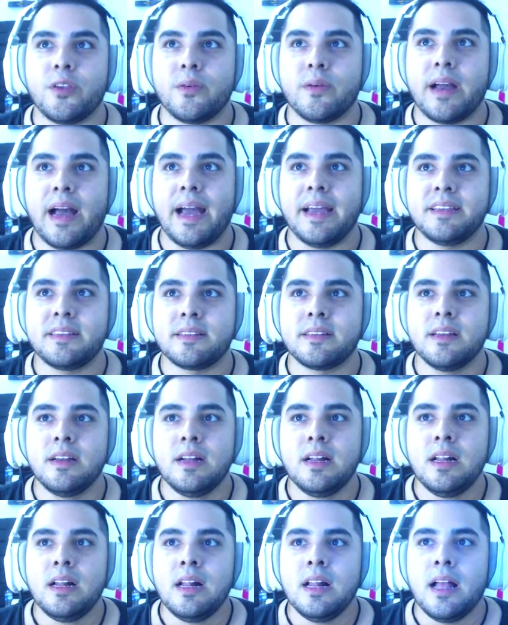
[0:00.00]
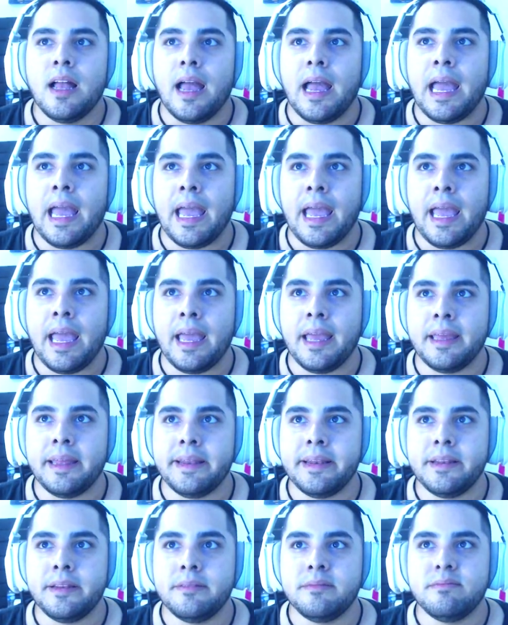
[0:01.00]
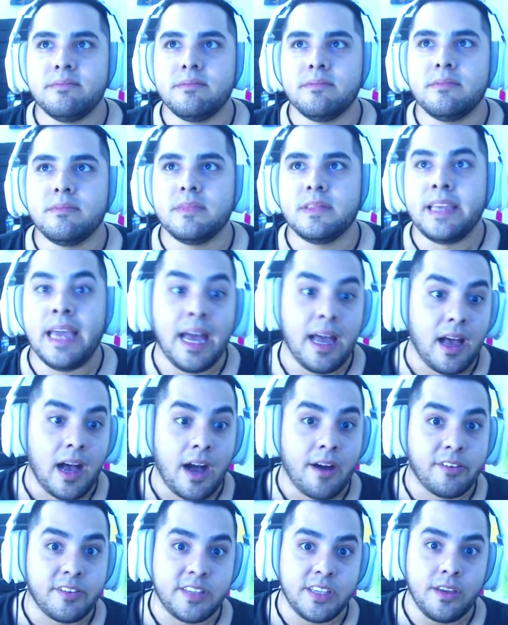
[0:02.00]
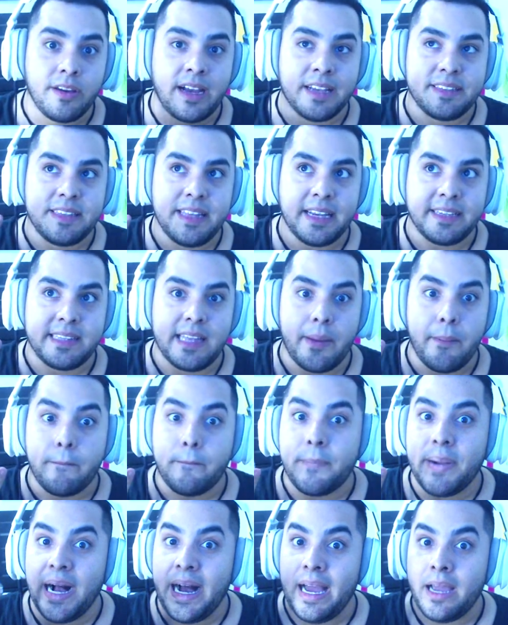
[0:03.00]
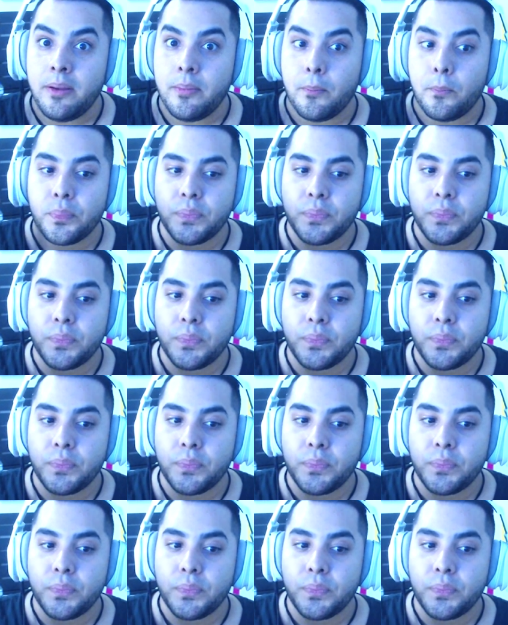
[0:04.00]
for you guys. And yeah, I'll see you guys next time. Bye.